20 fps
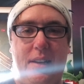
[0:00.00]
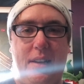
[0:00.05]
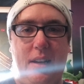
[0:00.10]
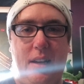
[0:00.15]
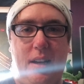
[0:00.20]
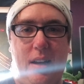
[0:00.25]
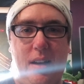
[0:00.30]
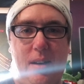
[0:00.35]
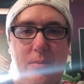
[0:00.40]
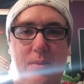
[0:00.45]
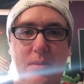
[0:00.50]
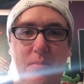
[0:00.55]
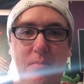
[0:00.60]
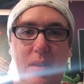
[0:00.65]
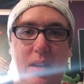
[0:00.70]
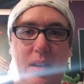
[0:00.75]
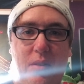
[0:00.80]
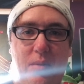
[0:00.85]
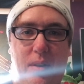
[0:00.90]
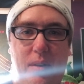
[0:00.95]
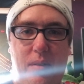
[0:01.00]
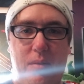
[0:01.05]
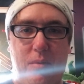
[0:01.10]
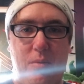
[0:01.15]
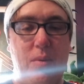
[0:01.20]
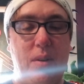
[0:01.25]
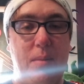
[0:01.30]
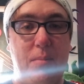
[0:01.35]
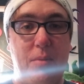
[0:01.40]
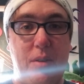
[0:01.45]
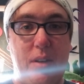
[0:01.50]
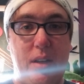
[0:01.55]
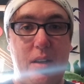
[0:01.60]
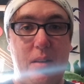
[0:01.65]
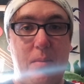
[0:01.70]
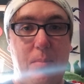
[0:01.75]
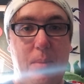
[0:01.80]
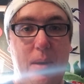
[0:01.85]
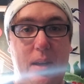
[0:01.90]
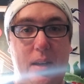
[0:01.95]
was me going through what I'm looking
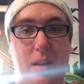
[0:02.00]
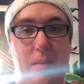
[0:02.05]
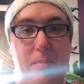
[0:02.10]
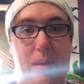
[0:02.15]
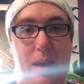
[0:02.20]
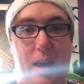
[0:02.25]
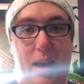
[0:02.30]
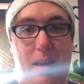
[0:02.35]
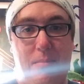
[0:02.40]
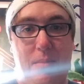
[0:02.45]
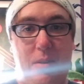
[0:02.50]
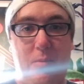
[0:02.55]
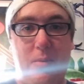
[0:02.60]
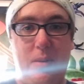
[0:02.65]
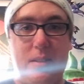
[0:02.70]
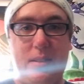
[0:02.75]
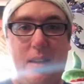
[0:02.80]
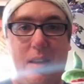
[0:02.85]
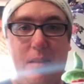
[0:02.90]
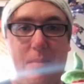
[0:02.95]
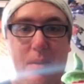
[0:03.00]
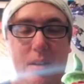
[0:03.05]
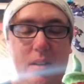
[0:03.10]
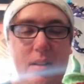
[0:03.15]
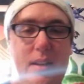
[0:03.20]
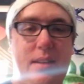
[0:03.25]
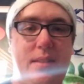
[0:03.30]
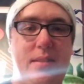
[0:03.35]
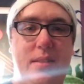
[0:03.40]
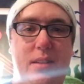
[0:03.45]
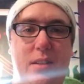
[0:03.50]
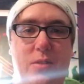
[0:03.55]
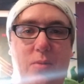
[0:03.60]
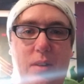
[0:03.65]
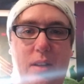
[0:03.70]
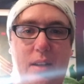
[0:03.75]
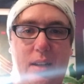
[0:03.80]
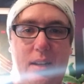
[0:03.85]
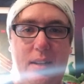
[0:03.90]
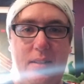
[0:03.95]
to pick up at Midwest Gaming Classic
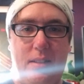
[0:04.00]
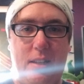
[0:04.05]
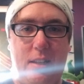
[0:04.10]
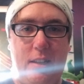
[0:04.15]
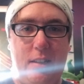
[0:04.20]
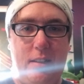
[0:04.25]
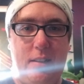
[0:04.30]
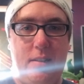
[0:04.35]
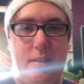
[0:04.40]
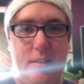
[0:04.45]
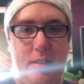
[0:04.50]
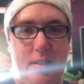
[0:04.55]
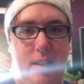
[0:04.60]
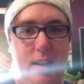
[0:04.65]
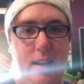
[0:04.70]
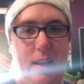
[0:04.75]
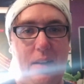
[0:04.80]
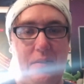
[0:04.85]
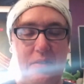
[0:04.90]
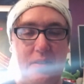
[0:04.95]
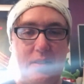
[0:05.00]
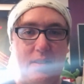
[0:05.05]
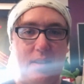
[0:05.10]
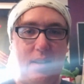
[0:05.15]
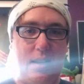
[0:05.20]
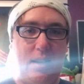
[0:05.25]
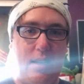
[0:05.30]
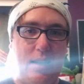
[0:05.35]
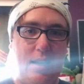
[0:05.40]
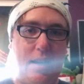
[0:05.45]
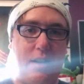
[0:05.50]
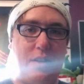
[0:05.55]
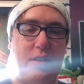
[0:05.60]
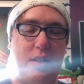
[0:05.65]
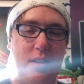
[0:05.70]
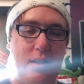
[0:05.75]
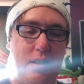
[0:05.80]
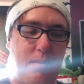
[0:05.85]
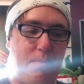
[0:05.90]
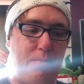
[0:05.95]
2019. And I have to say, I
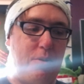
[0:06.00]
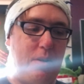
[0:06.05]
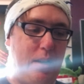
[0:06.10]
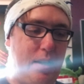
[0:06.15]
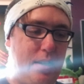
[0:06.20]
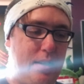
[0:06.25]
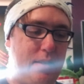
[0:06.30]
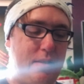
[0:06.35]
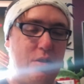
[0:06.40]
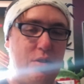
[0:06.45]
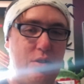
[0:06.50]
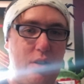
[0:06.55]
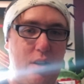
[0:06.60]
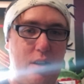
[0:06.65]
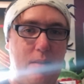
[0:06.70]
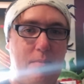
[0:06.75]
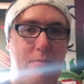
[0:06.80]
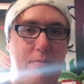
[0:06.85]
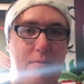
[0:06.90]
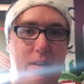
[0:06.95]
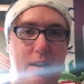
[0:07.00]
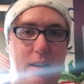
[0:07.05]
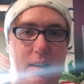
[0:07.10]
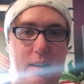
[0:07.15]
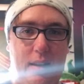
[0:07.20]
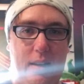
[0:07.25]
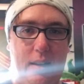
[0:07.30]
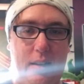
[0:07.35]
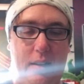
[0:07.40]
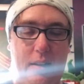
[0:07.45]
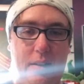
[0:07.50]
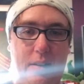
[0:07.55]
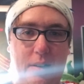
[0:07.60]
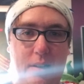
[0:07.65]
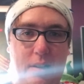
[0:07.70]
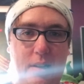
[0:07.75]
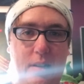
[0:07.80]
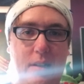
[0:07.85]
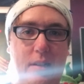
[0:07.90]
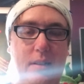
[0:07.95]
actually did a pretty decent job finding
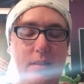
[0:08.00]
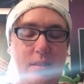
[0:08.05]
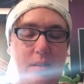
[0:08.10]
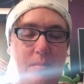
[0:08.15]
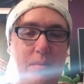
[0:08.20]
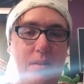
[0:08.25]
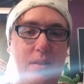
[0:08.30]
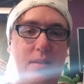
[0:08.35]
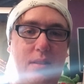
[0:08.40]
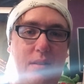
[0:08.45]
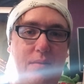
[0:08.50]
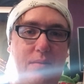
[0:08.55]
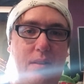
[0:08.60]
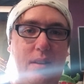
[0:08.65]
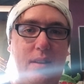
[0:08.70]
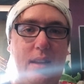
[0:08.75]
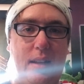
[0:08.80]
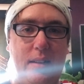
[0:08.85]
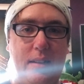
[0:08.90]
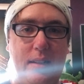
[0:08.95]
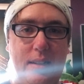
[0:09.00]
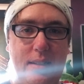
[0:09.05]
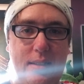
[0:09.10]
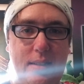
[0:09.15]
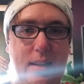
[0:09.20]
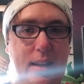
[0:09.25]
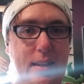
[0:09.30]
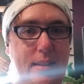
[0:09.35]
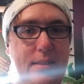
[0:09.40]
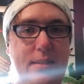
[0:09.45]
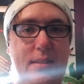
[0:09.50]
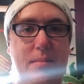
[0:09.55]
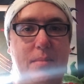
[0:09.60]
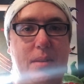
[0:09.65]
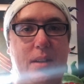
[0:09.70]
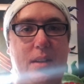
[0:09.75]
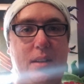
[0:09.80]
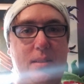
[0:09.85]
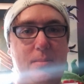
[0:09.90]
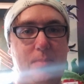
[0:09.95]
some of the stuff on that list and some
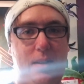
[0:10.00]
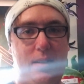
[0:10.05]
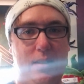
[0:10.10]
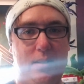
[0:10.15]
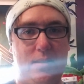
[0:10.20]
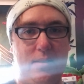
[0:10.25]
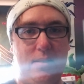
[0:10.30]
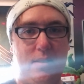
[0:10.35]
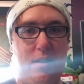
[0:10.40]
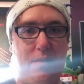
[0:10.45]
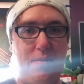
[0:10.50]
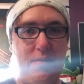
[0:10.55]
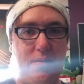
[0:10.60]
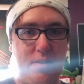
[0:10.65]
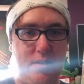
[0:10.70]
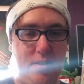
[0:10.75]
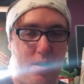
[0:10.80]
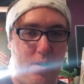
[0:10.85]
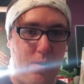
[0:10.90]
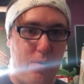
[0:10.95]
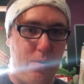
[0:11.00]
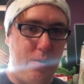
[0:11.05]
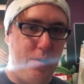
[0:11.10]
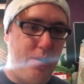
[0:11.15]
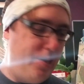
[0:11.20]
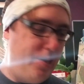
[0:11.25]
unexpected stuff. So